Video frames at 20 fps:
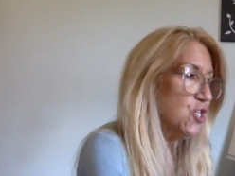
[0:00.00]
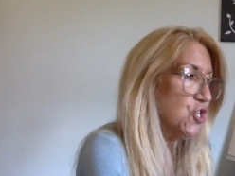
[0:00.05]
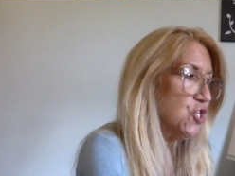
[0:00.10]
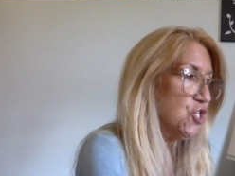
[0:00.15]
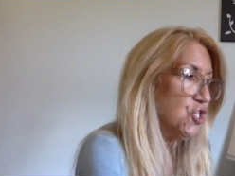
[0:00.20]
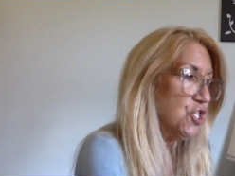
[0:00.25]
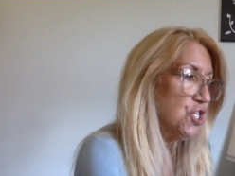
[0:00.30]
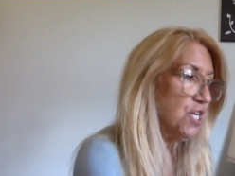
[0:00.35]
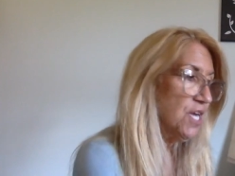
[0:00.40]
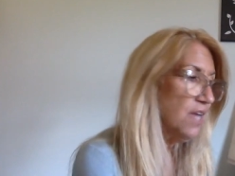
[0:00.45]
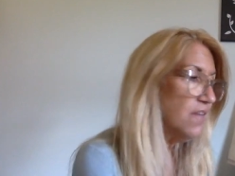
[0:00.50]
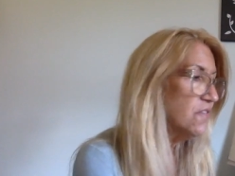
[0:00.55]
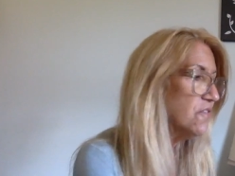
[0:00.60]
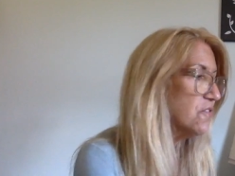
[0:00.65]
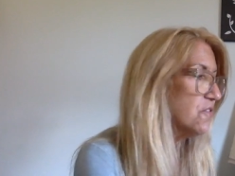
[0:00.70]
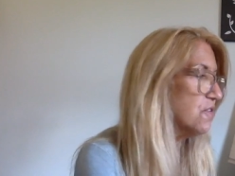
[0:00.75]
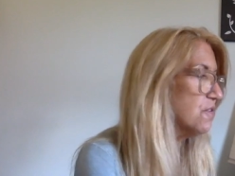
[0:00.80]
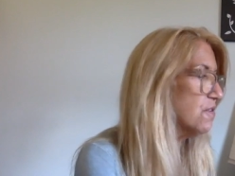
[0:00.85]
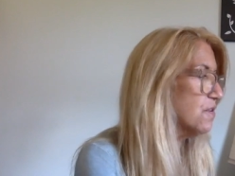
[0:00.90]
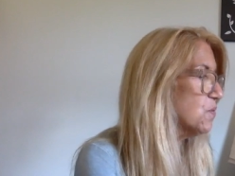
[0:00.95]

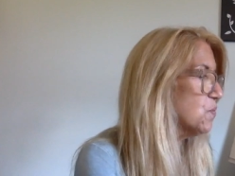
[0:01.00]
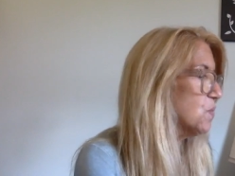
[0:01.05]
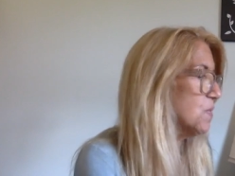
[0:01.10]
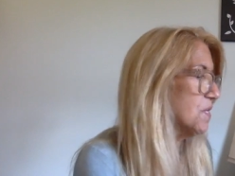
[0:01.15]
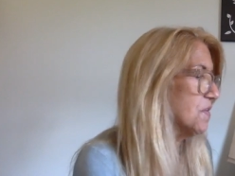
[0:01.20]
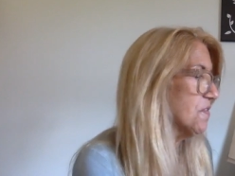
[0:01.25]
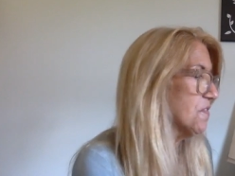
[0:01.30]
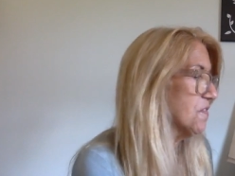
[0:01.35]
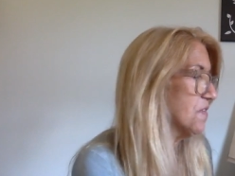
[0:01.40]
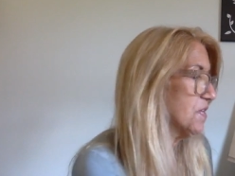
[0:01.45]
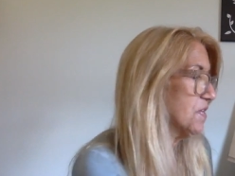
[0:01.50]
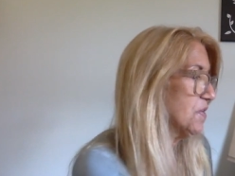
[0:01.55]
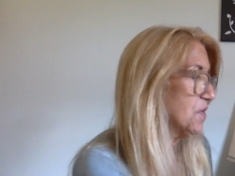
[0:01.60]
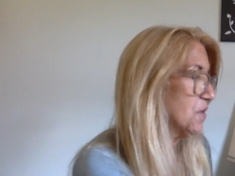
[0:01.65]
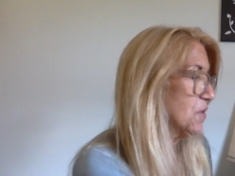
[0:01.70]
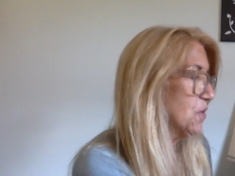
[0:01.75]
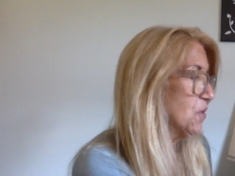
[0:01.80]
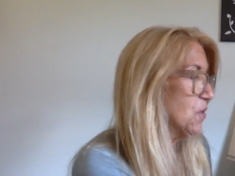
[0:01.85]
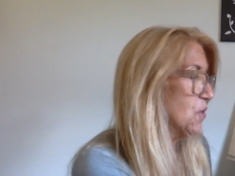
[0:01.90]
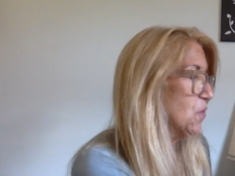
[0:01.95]
Chester and Wilson,
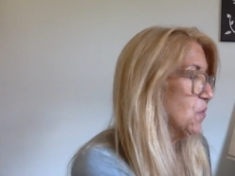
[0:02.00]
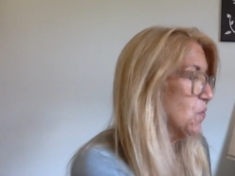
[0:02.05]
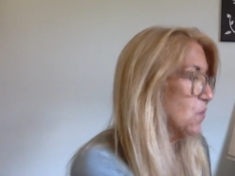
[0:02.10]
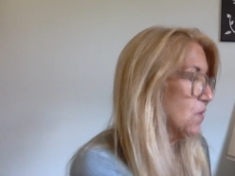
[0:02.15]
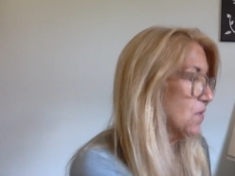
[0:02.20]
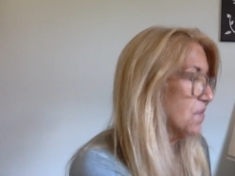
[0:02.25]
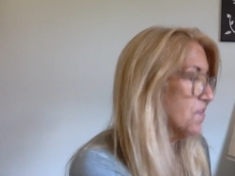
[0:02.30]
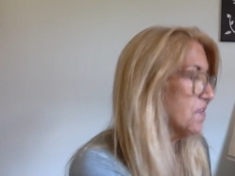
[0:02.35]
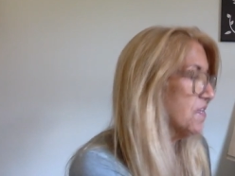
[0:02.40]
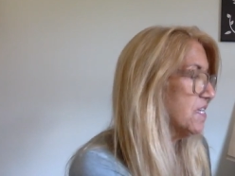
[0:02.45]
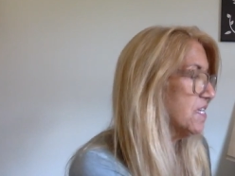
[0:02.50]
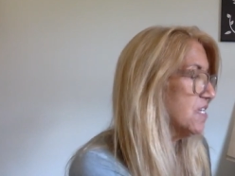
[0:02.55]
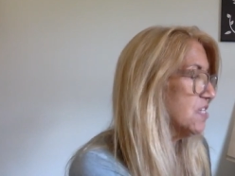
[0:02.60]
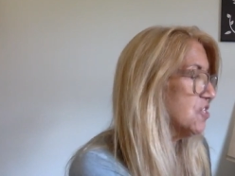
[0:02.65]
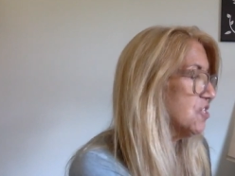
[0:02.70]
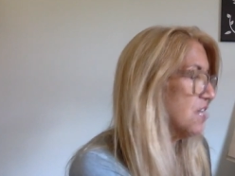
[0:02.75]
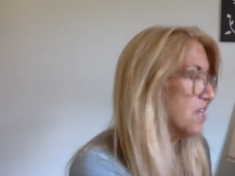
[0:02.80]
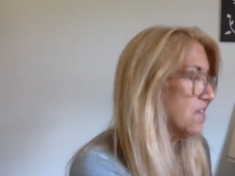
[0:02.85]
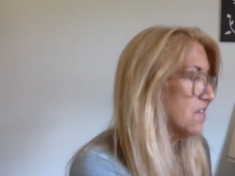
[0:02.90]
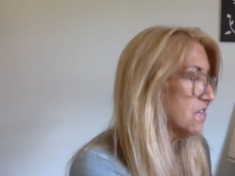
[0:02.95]
Wilson and
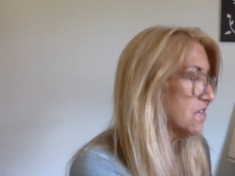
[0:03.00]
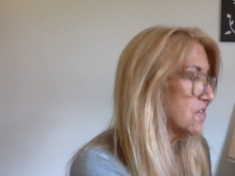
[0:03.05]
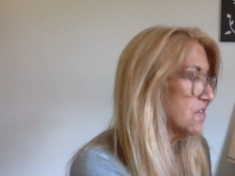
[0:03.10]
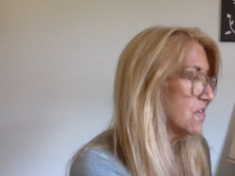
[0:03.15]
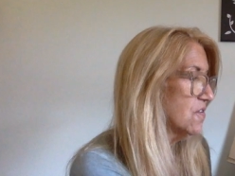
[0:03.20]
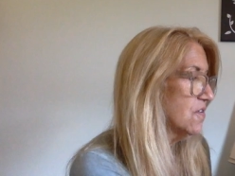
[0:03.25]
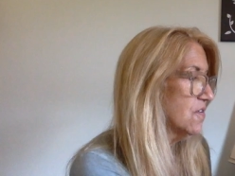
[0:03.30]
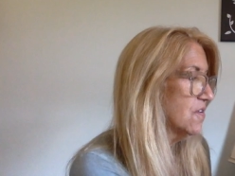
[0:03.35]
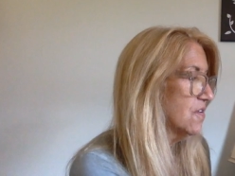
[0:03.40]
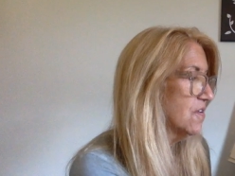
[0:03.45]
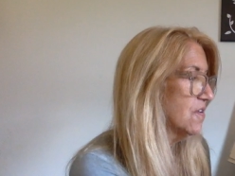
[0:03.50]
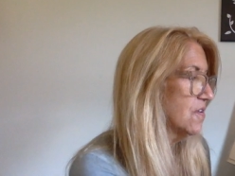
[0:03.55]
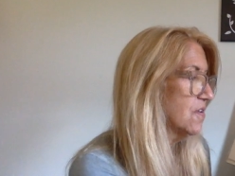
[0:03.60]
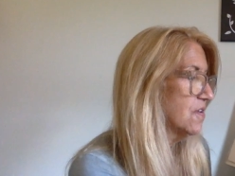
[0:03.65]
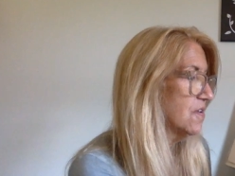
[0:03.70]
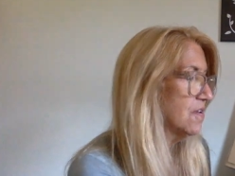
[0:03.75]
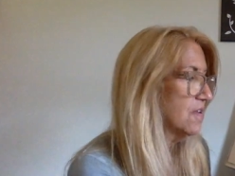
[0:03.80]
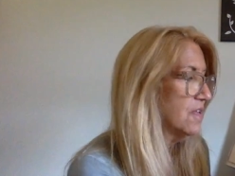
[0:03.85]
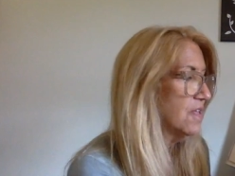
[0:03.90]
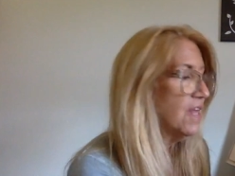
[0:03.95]
Chester.
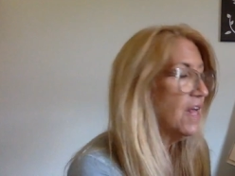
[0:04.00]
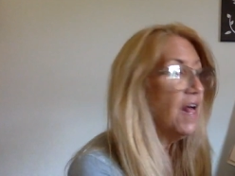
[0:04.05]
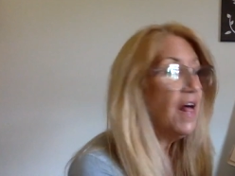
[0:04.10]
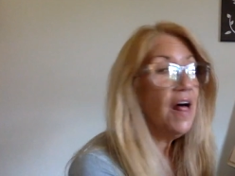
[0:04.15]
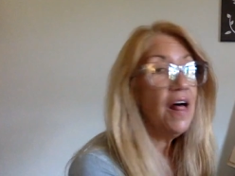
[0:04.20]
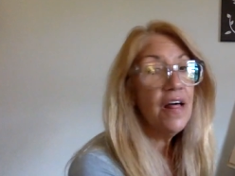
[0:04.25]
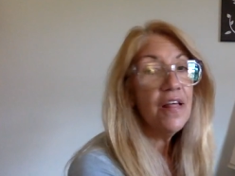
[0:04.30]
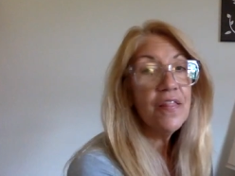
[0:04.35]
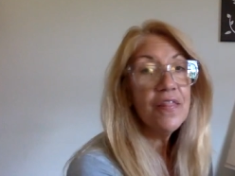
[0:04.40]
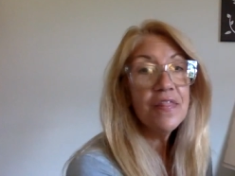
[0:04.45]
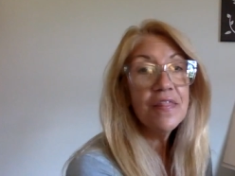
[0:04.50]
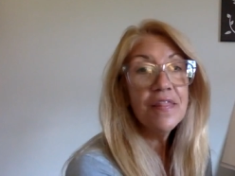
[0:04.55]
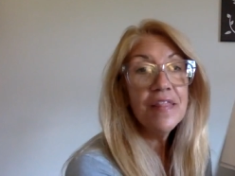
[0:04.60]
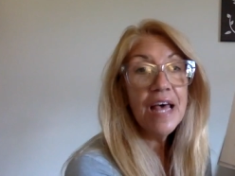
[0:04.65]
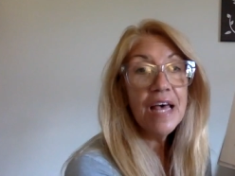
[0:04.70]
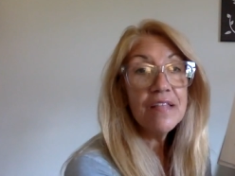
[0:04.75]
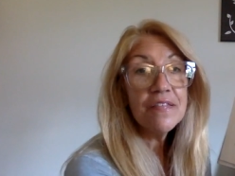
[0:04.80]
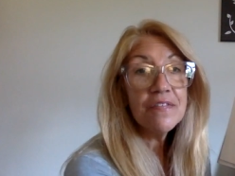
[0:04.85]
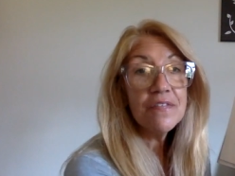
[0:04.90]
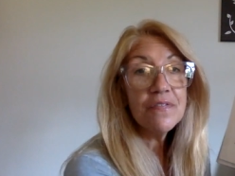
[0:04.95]

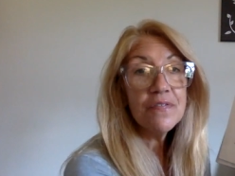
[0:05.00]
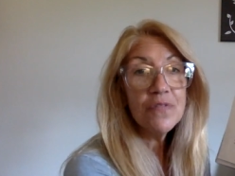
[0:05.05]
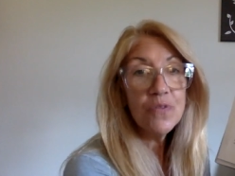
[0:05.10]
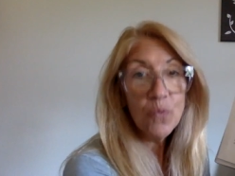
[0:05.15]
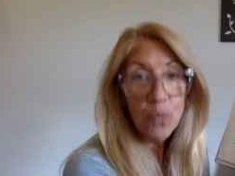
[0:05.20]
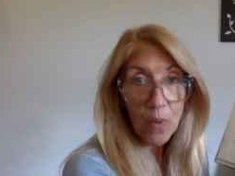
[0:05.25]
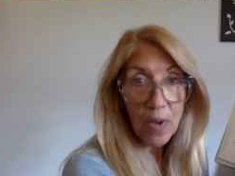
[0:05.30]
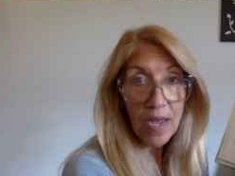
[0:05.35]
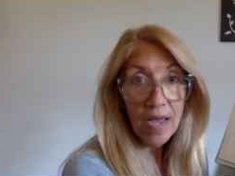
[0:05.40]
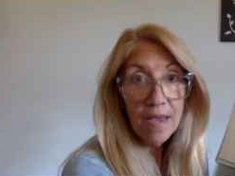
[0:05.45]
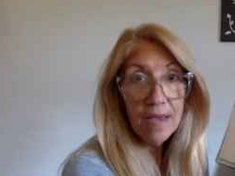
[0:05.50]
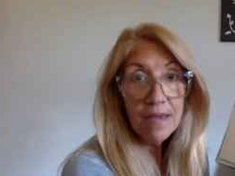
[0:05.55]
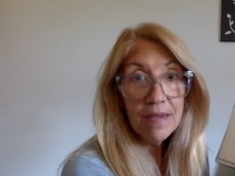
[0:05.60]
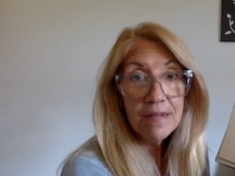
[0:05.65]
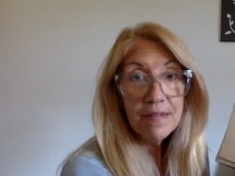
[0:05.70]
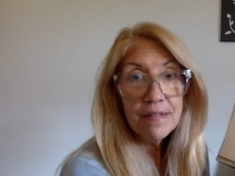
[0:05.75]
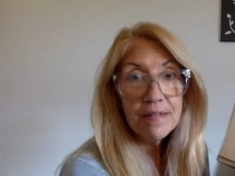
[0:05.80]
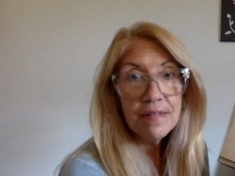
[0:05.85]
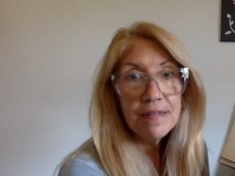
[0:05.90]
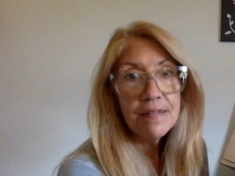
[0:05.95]
That's the way
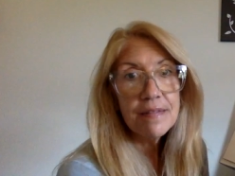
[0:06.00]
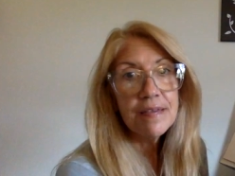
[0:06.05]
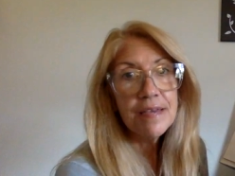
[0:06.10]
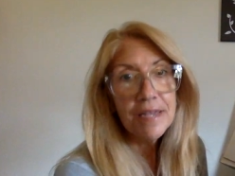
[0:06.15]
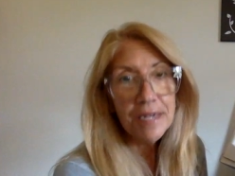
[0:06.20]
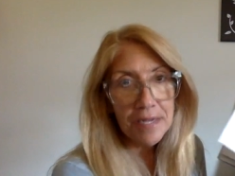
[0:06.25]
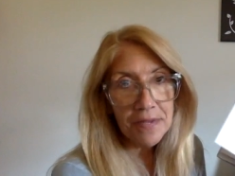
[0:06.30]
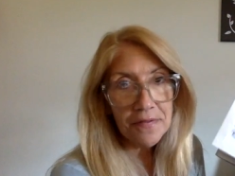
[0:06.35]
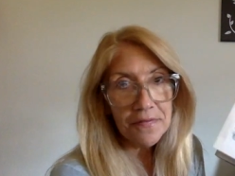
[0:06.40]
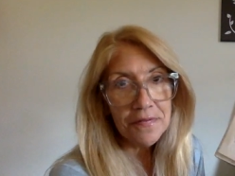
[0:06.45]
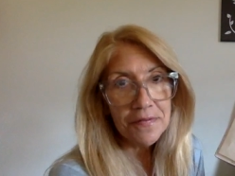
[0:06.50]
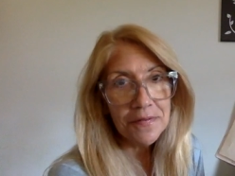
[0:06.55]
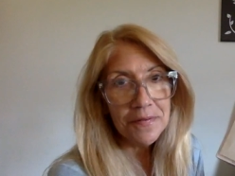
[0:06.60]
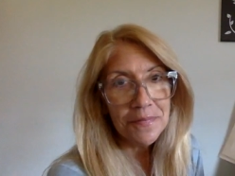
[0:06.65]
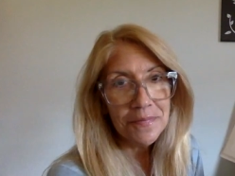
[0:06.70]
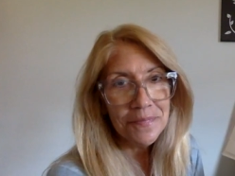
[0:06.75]
it is.